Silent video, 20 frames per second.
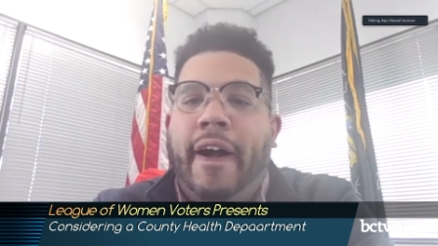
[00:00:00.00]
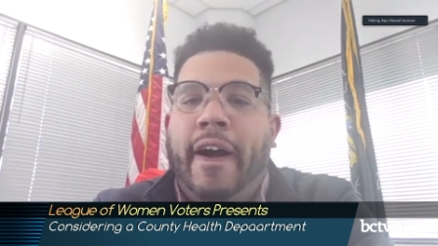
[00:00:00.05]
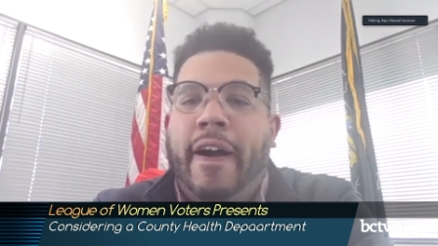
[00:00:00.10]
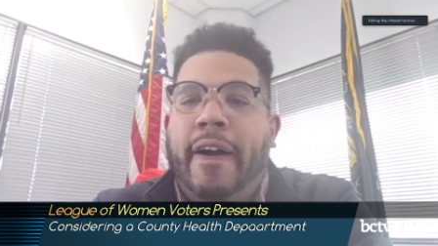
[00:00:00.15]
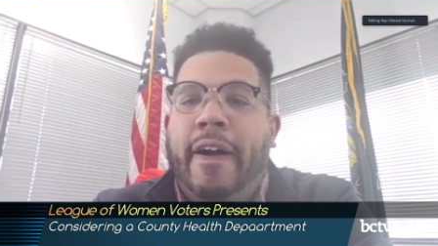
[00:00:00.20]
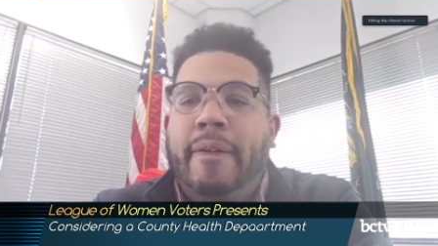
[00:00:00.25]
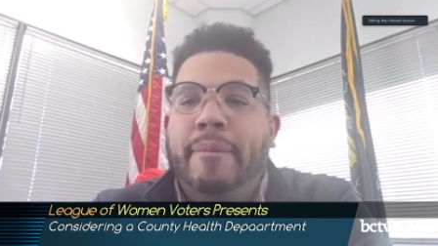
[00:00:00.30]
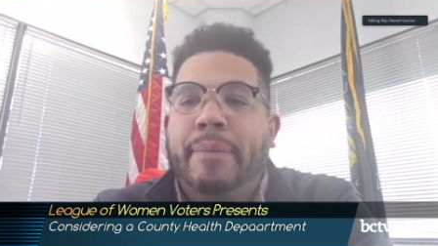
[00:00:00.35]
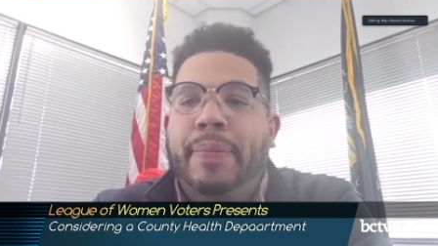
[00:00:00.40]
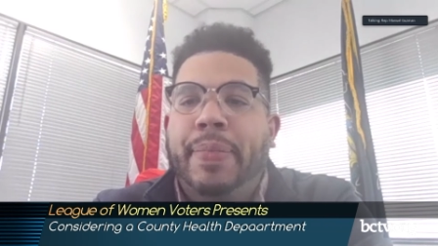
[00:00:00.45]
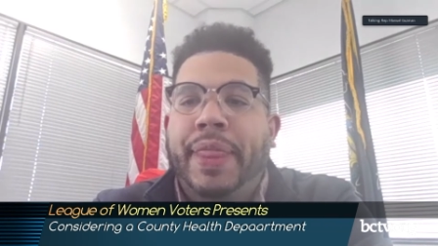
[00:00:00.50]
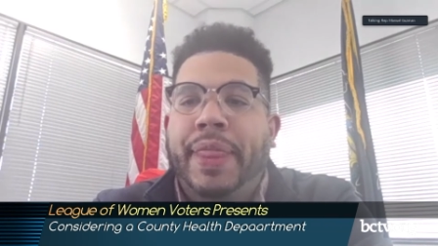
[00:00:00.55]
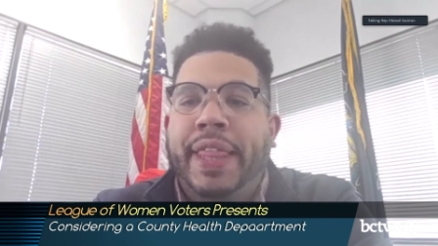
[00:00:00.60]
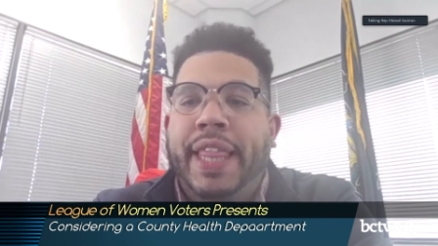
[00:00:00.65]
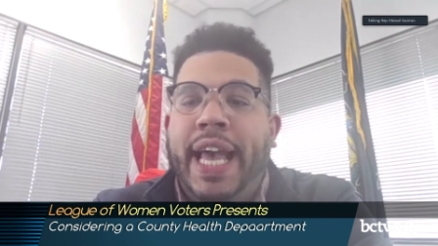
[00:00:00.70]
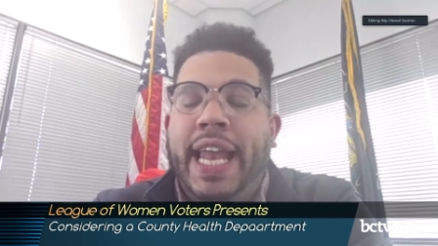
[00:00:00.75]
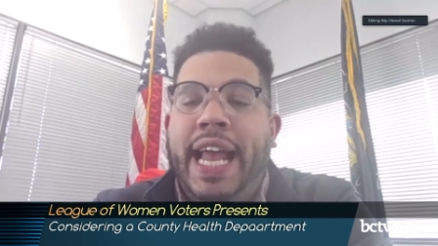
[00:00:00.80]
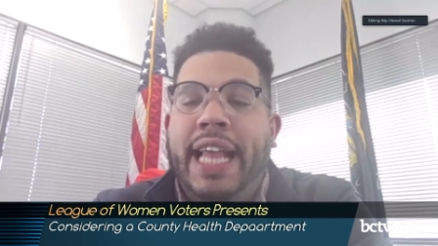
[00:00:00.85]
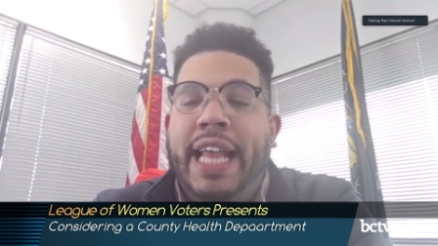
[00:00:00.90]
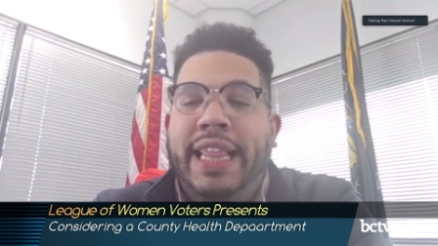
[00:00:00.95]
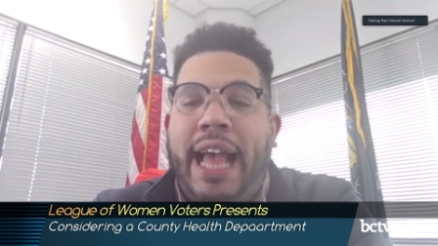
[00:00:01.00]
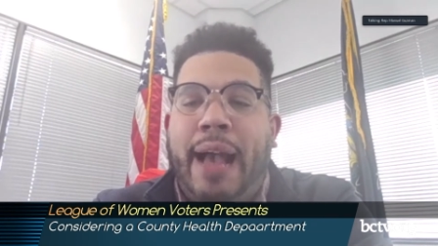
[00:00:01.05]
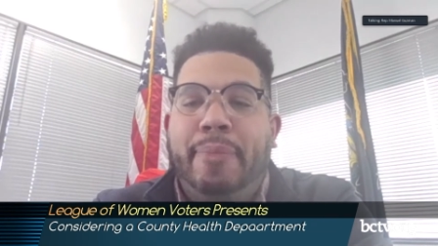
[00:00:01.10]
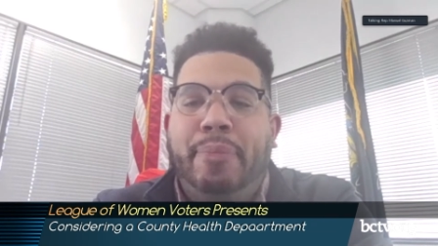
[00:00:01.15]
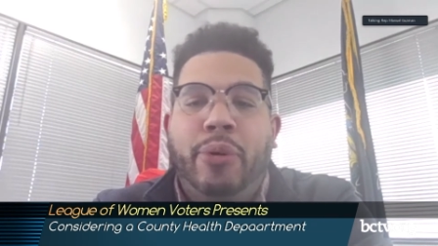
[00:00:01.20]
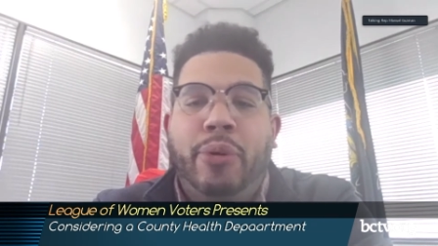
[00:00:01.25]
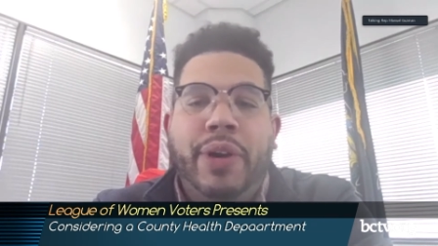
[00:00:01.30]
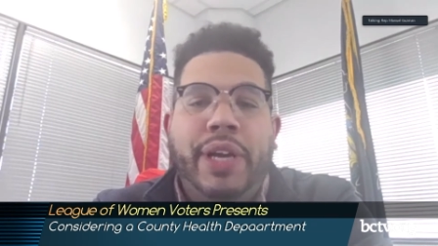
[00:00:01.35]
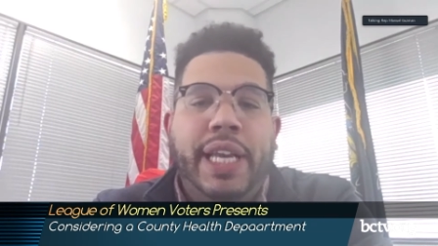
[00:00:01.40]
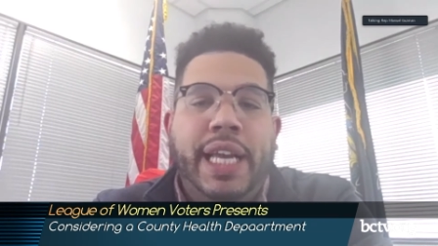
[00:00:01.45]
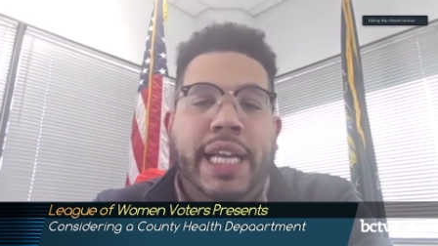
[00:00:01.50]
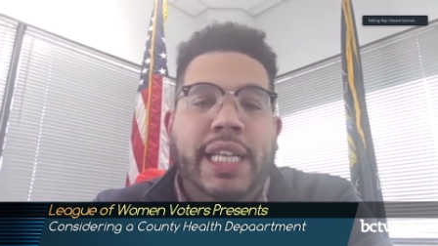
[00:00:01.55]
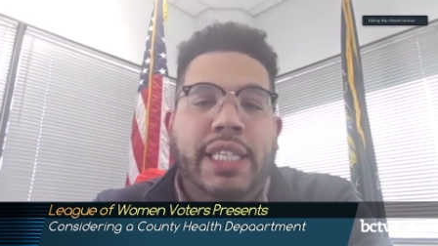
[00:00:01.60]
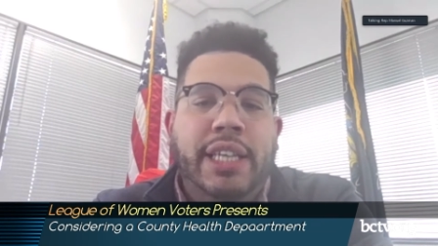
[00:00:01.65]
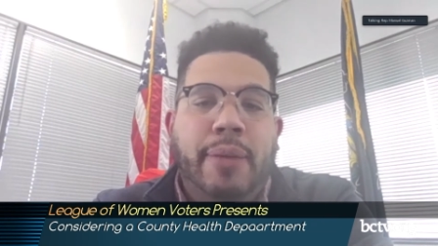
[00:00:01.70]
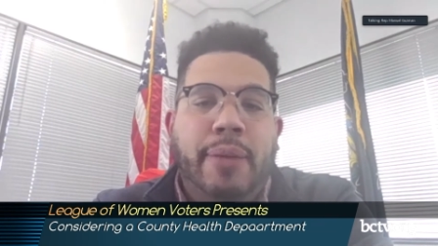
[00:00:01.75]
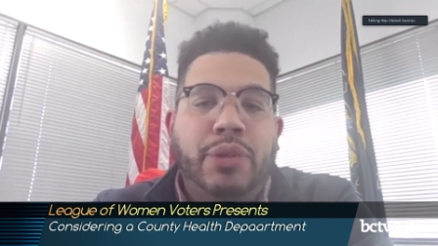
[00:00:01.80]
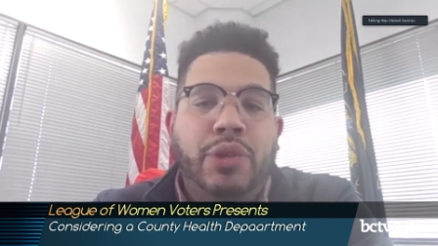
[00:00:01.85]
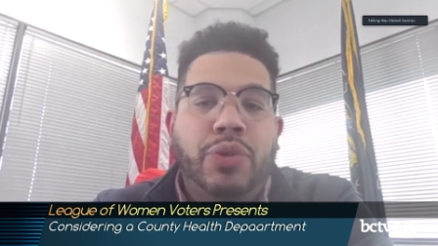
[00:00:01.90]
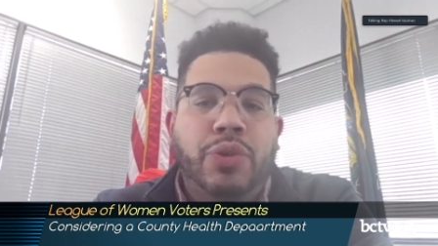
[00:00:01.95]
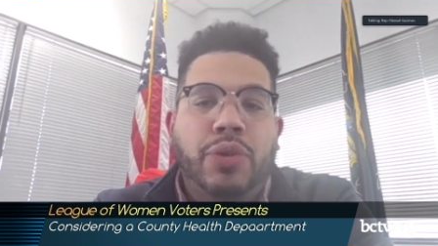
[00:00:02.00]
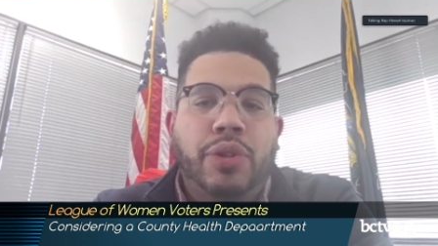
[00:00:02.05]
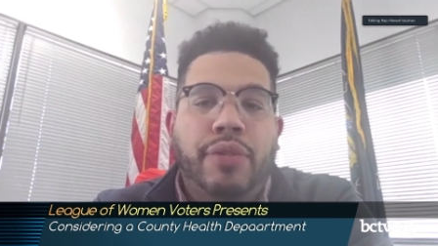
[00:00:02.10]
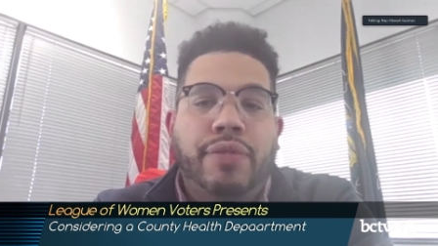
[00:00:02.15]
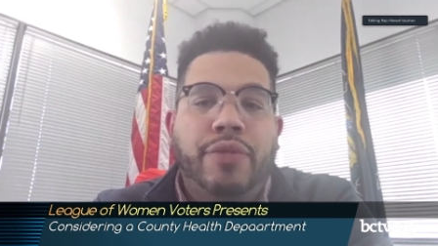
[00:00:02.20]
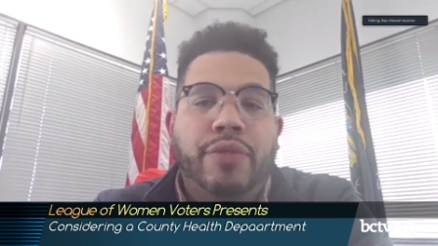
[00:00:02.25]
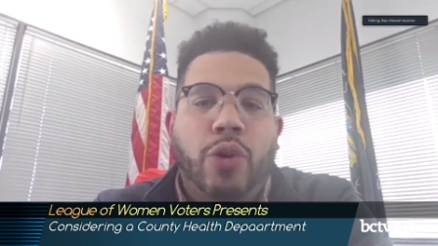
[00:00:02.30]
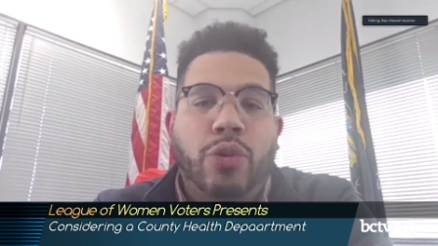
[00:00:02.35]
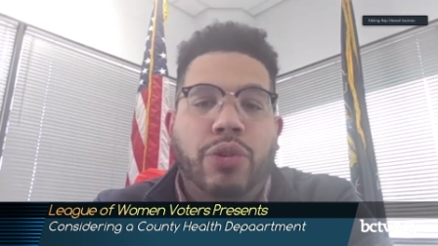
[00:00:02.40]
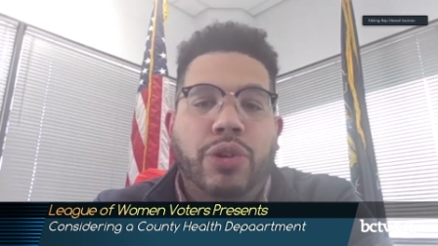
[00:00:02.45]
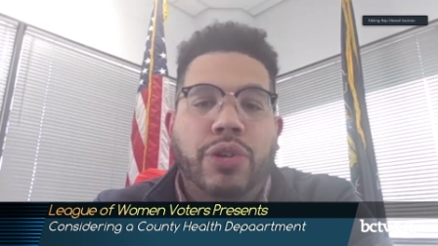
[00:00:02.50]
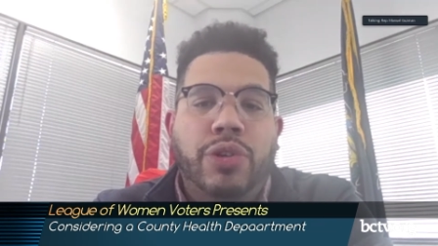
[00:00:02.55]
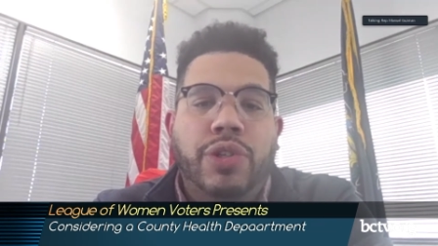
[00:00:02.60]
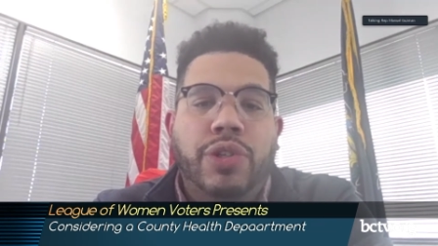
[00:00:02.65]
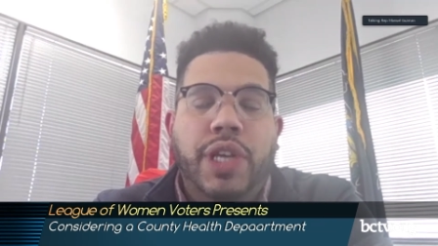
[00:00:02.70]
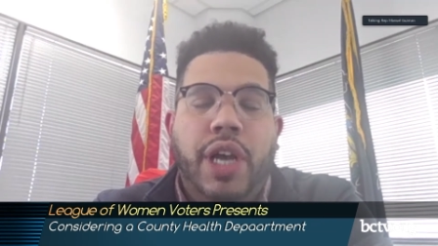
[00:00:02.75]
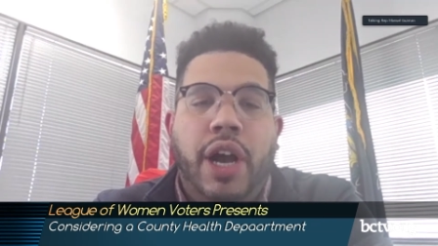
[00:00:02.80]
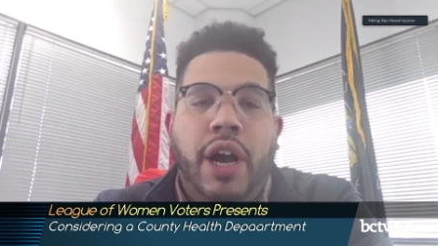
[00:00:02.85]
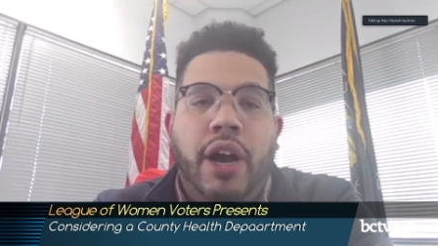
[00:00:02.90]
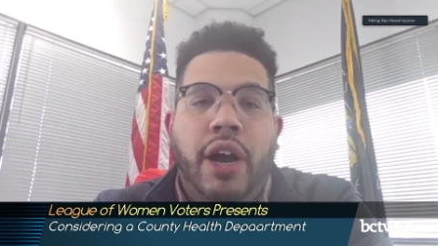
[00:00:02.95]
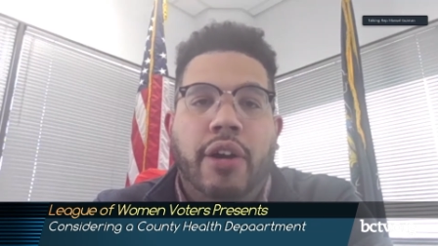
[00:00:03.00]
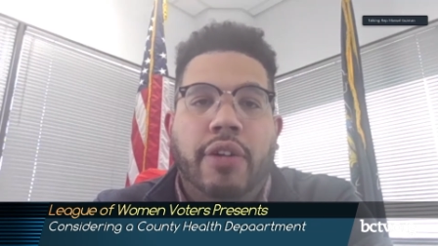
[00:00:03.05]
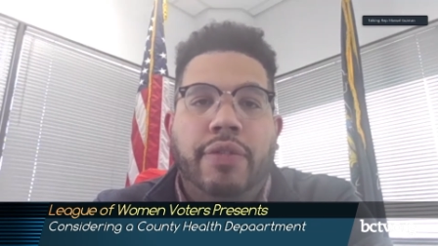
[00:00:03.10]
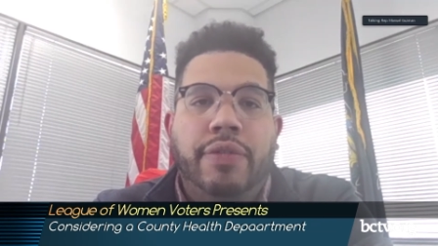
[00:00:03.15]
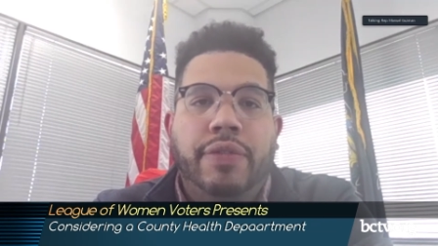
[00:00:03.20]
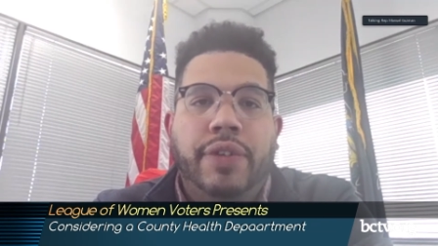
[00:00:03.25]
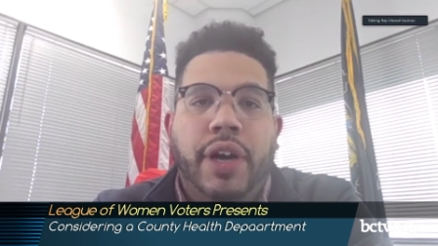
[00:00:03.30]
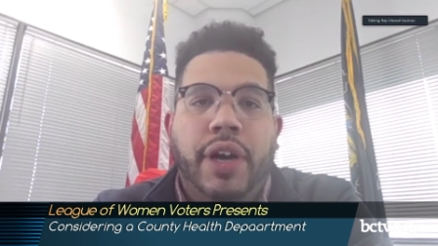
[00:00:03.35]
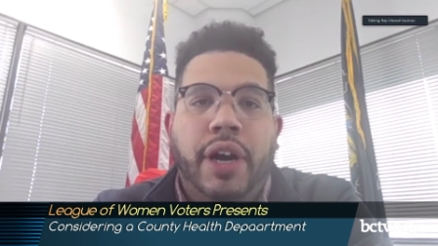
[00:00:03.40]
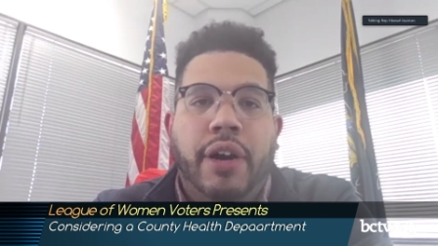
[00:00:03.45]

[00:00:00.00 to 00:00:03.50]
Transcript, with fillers: Um, then at that point, it's up to the voters of,